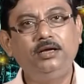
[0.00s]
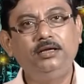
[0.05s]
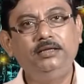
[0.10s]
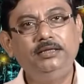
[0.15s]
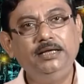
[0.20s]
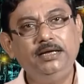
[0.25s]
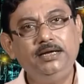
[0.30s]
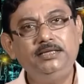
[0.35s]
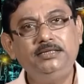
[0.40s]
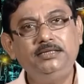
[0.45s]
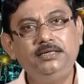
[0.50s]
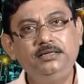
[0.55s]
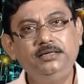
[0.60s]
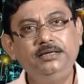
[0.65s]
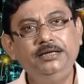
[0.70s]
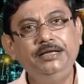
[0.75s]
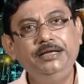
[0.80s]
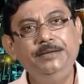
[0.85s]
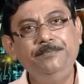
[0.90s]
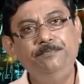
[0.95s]
There are
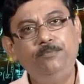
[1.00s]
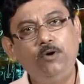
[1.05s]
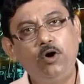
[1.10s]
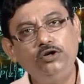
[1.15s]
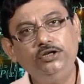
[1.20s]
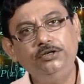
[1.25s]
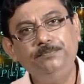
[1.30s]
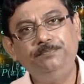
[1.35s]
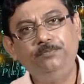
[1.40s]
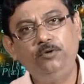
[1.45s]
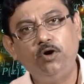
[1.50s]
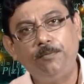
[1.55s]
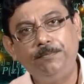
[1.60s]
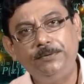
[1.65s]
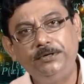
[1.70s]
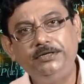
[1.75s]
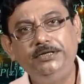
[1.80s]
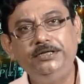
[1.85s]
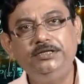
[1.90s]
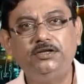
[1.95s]
certain important
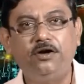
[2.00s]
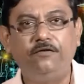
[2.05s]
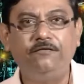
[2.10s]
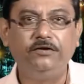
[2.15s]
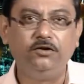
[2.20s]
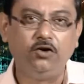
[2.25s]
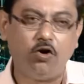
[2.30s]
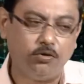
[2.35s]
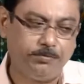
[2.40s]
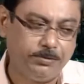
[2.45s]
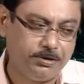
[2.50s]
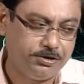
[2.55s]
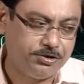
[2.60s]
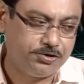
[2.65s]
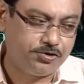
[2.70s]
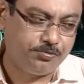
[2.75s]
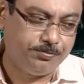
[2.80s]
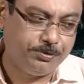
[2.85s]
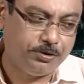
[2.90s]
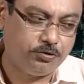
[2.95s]
properties of a normal
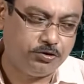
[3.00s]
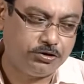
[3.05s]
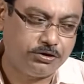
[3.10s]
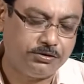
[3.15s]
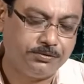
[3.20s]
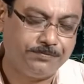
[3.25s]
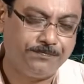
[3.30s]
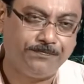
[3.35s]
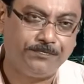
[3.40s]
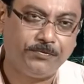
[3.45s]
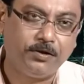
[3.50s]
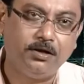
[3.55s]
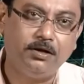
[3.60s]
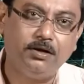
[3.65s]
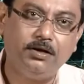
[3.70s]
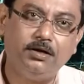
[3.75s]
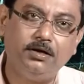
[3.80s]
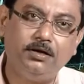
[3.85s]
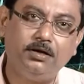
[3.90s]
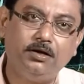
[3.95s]
distribution.
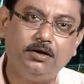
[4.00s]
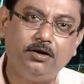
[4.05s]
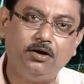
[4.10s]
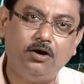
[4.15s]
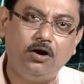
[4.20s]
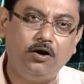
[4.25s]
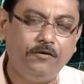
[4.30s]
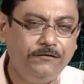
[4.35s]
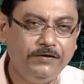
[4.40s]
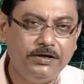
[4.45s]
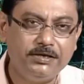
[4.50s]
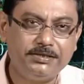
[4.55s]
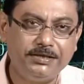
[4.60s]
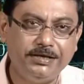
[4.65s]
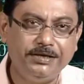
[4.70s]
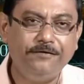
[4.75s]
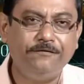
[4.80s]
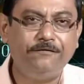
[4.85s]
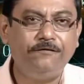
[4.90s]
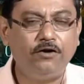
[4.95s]

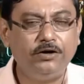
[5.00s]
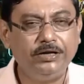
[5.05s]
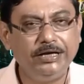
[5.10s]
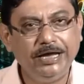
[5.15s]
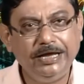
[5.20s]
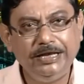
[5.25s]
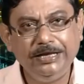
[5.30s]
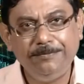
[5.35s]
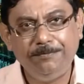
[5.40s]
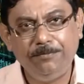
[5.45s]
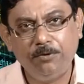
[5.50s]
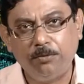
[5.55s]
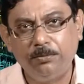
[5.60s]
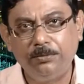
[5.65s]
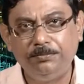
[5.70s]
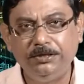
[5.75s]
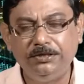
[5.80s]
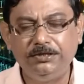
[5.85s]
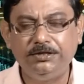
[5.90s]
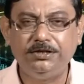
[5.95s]
Obviously, for any
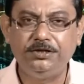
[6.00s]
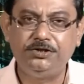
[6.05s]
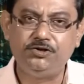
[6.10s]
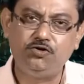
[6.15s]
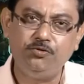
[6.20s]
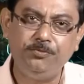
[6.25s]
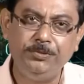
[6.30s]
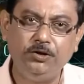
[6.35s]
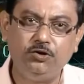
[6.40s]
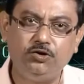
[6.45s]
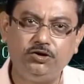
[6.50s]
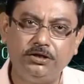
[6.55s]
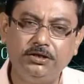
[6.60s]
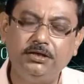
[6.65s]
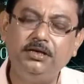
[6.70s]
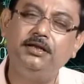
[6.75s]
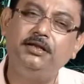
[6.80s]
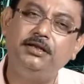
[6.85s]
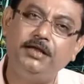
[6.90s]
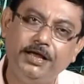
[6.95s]
probability
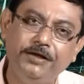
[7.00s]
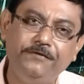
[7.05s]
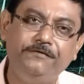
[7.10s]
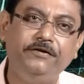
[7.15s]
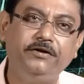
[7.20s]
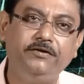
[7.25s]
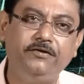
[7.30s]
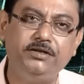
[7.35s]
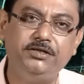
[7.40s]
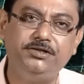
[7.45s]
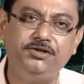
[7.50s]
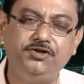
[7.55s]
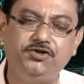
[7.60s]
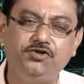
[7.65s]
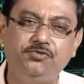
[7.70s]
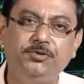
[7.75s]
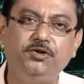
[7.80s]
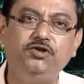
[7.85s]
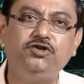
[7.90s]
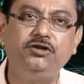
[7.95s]
distribution like frequency
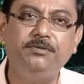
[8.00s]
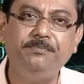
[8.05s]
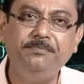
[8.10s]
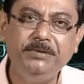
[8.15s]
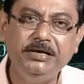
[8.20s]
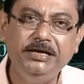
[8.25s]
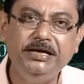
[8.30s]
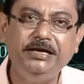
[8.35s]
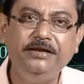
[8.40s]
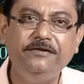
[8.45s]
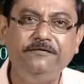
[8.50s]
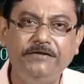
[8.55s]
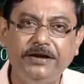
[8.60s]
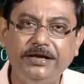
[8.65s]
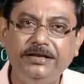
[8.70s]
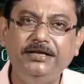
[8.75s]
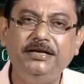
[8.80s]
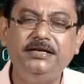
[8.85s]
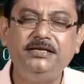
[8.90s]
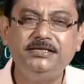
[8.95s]
distribution, mean,
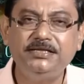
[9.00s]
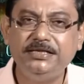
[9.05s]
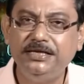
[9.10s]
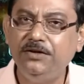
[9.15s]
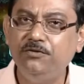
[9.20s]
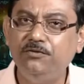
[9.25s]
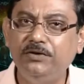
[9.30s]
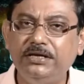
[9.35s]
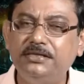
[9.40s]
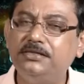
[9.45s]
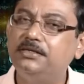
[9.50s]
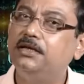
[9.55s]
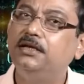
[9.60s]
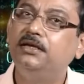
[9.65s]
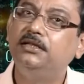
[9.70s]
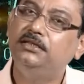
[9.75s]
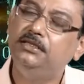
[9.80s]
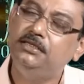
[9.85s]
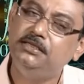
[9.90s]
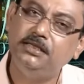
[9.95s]
variance, skewness,
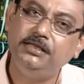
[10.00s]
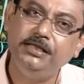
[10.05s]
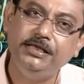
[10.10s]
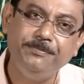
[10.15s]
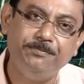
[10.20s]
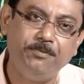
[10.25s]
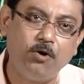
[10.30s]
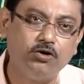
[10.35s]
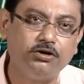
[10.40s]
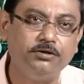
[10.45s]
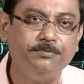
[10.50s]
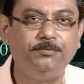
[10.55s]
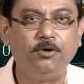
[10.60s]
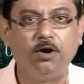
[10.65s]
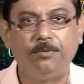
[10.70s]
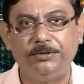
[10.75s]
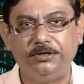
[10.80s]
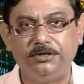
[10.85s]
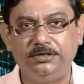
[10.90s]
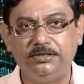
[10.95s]
these are the important
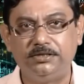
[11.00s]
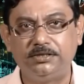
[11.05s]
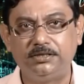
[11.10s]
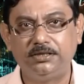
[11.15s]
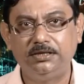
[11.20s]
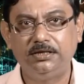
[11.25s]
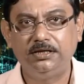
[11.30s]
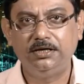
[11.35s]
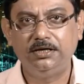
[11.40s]
properties.